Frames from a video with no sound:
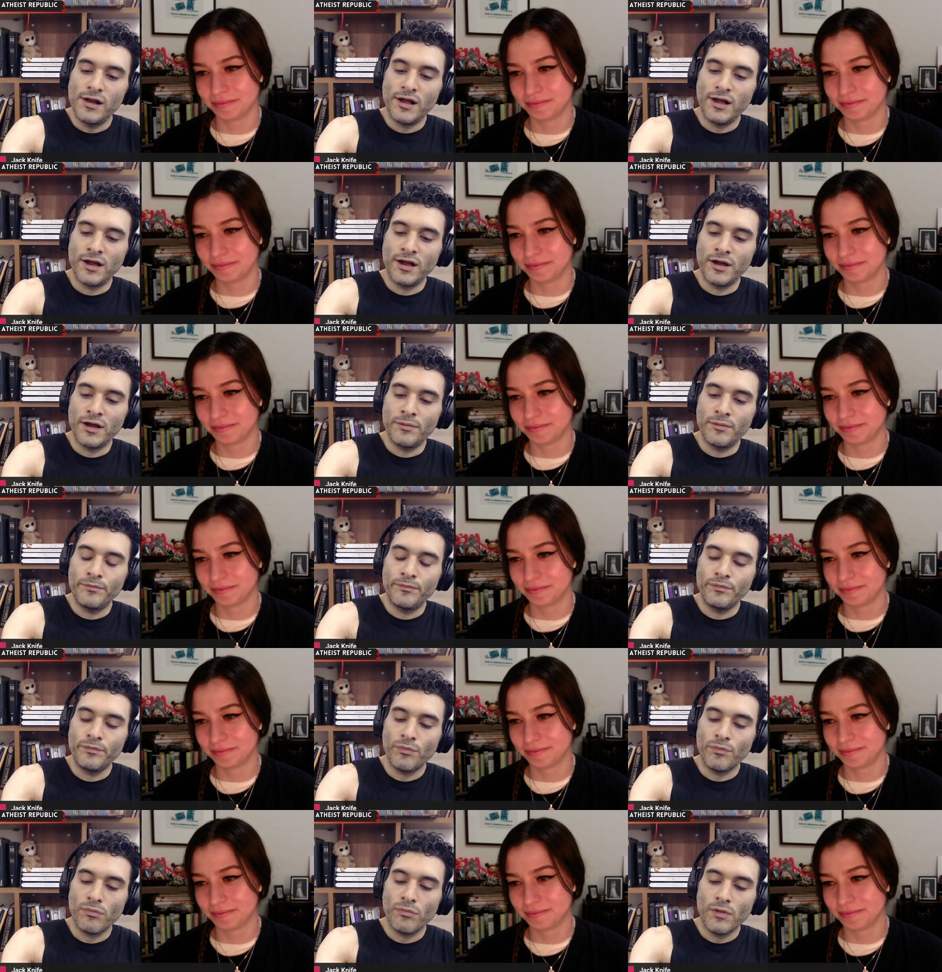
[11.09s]
Speaker 1: Um,
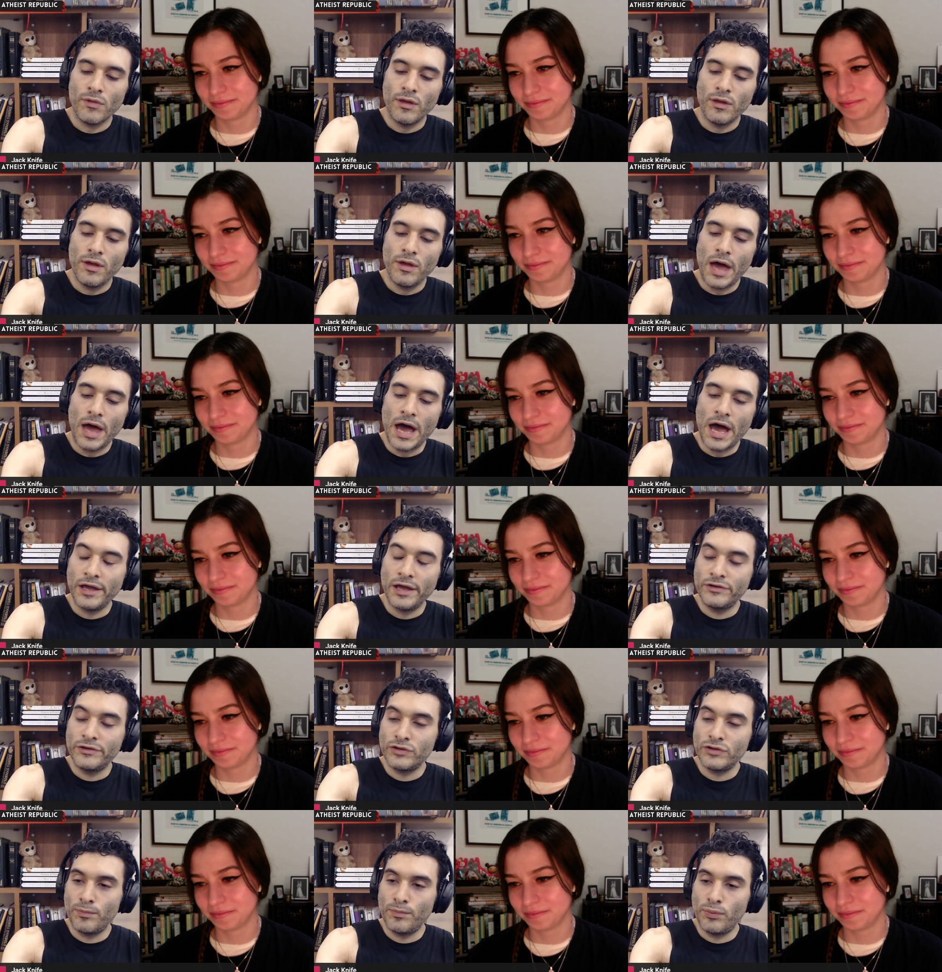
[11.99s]
I
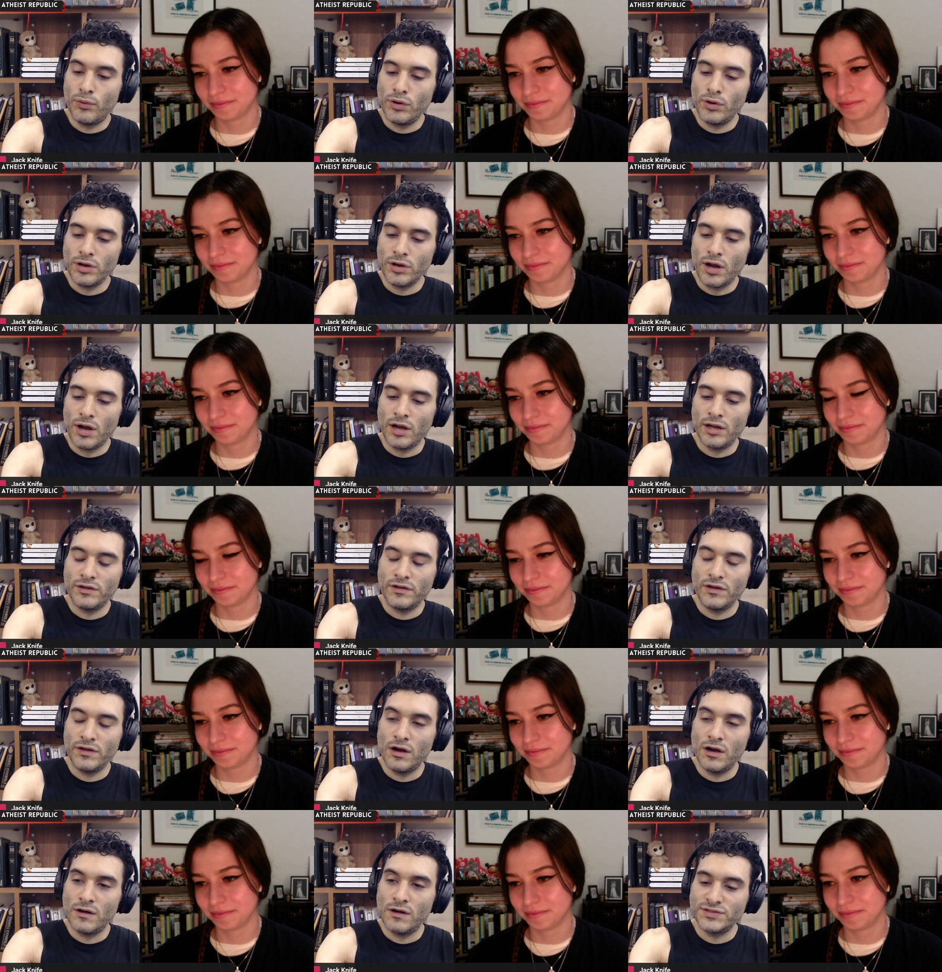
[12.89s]
support the
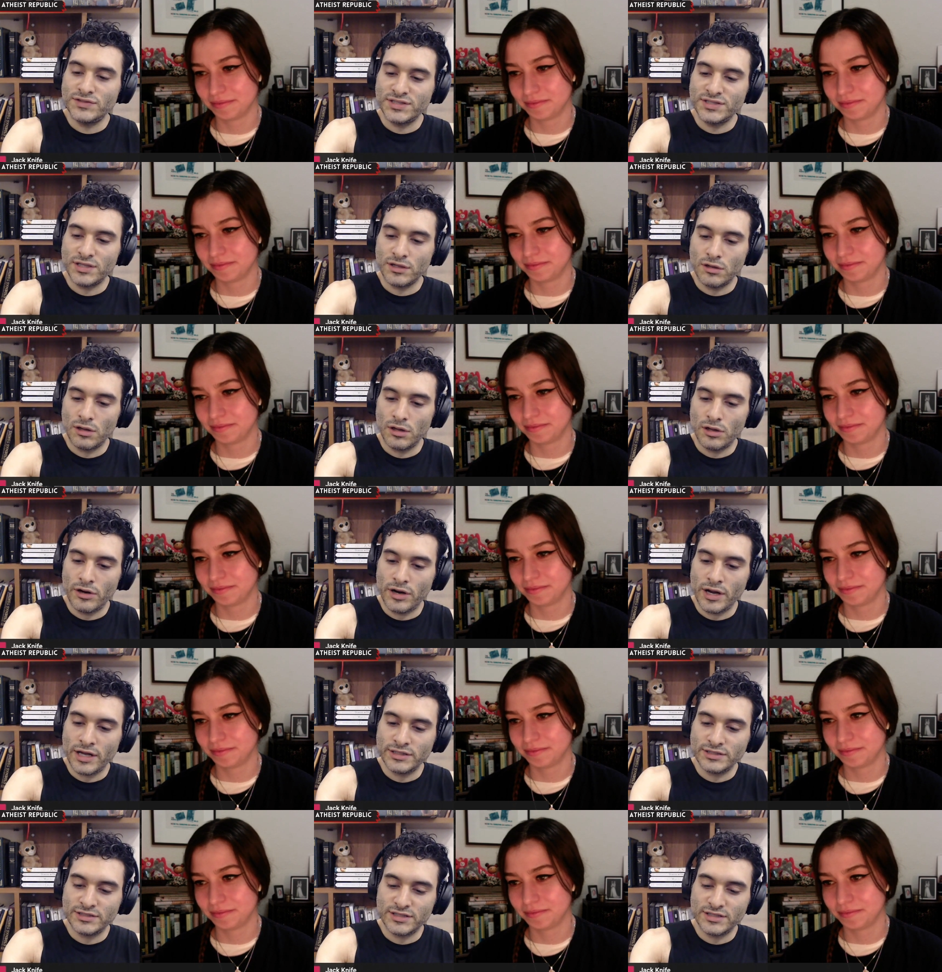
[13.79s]
idea of
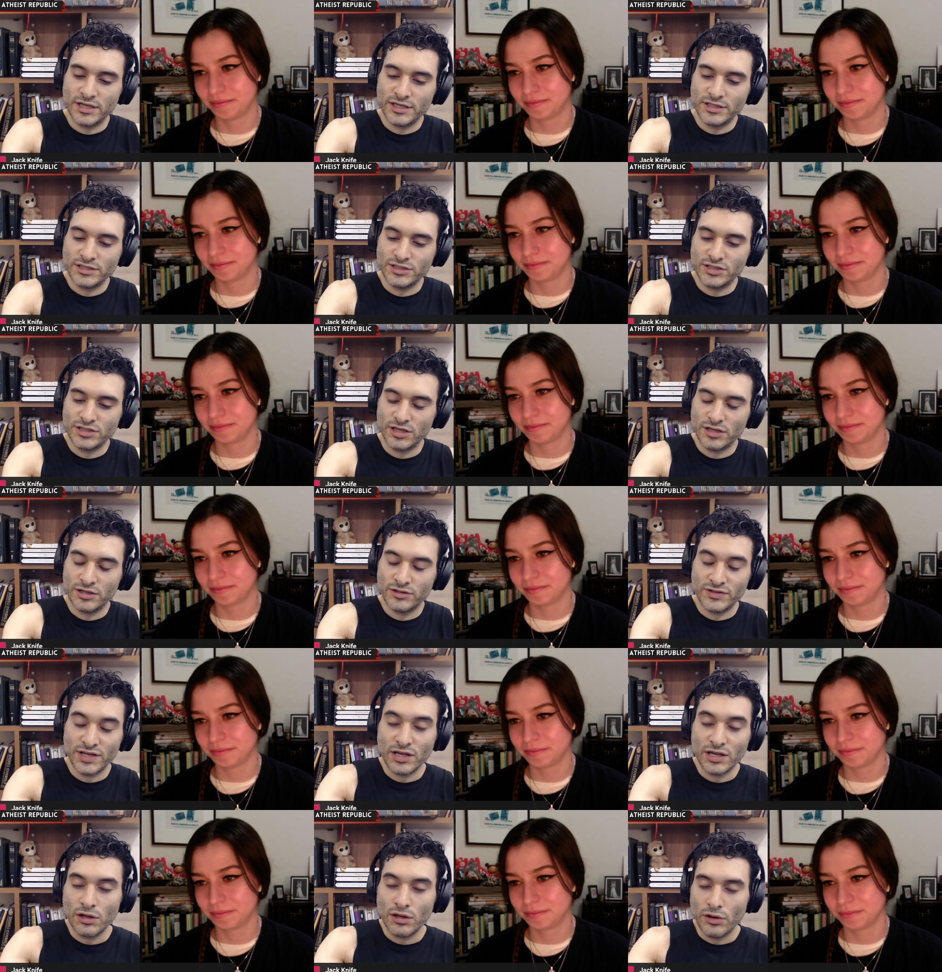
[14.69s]
secularization,
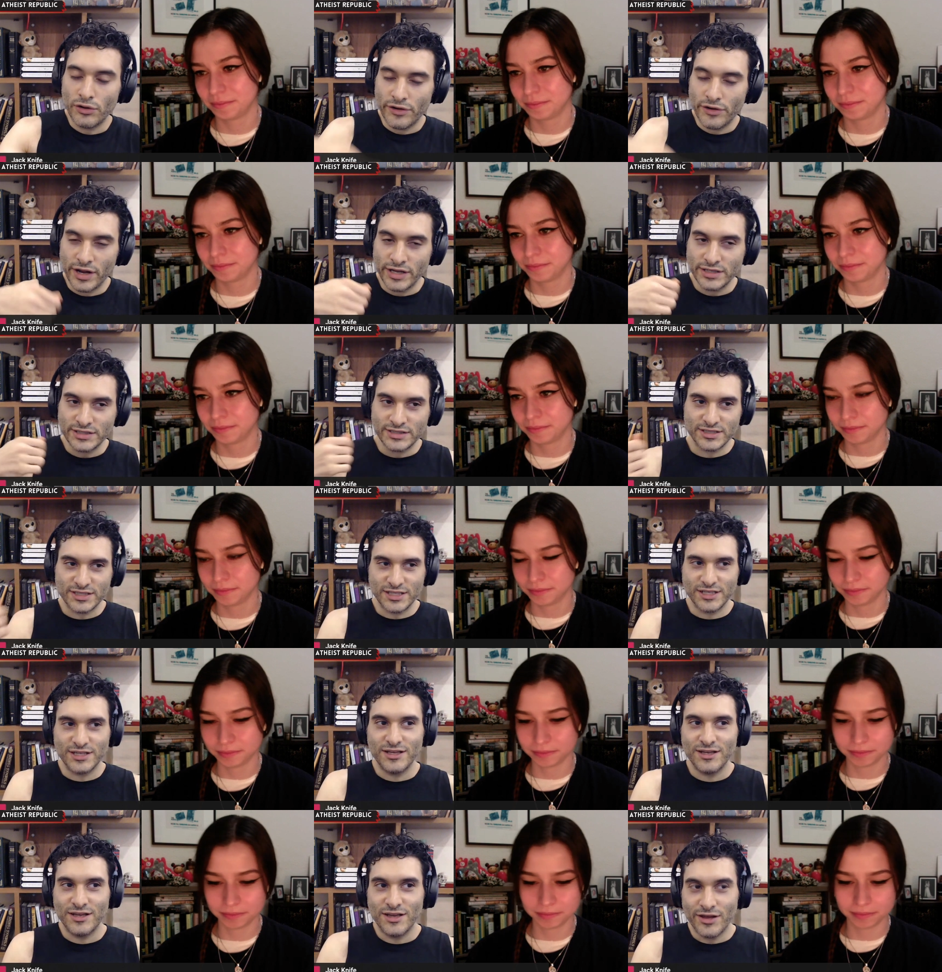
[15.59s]

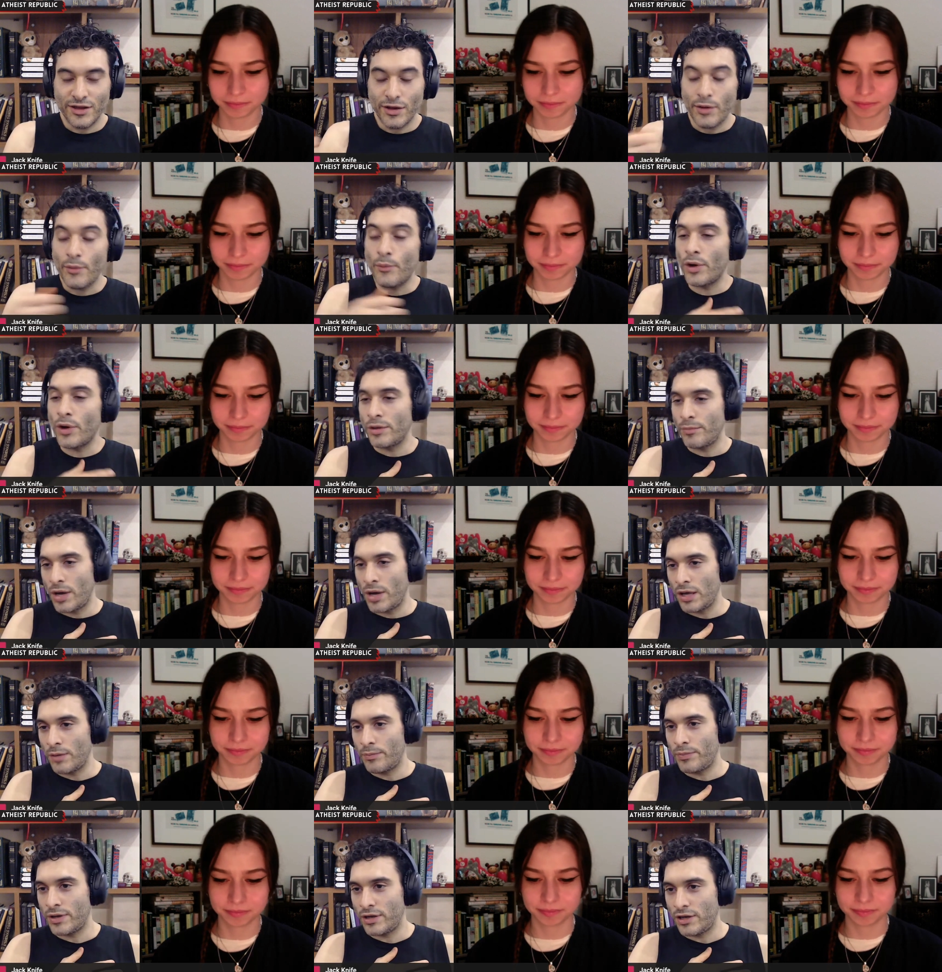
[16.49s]
secularizing, well, in my
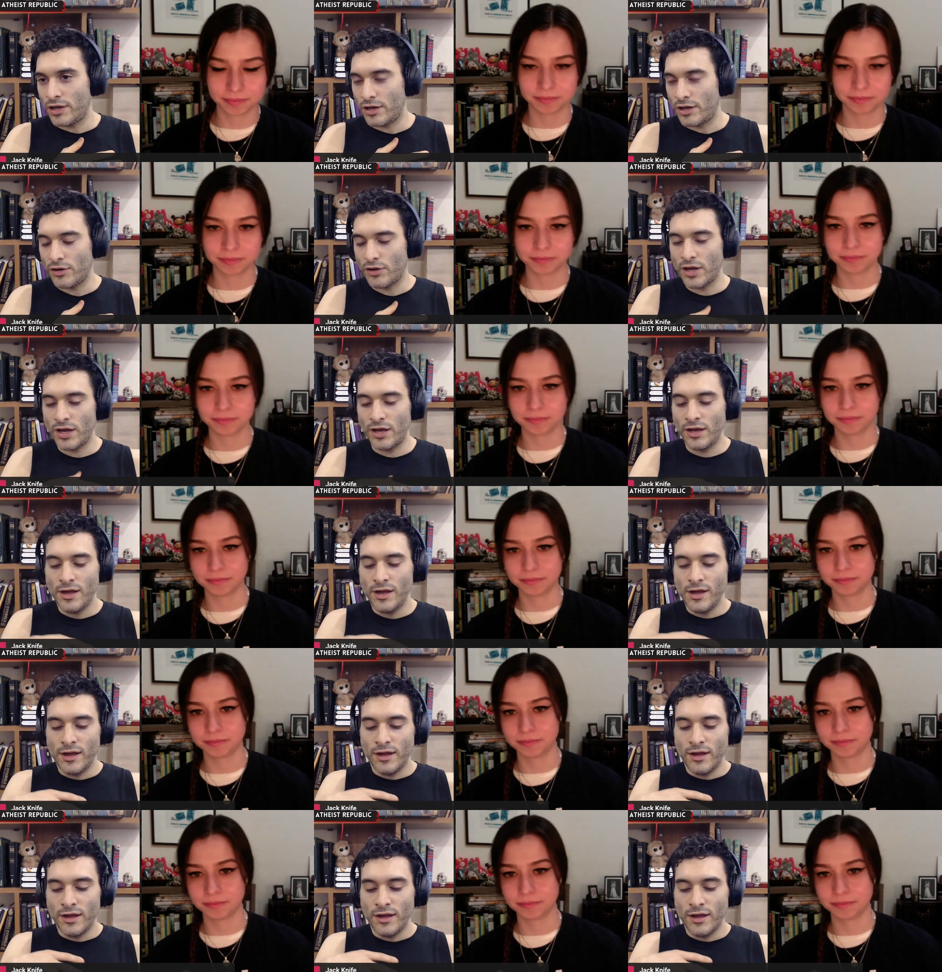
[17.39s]
opinion, okay,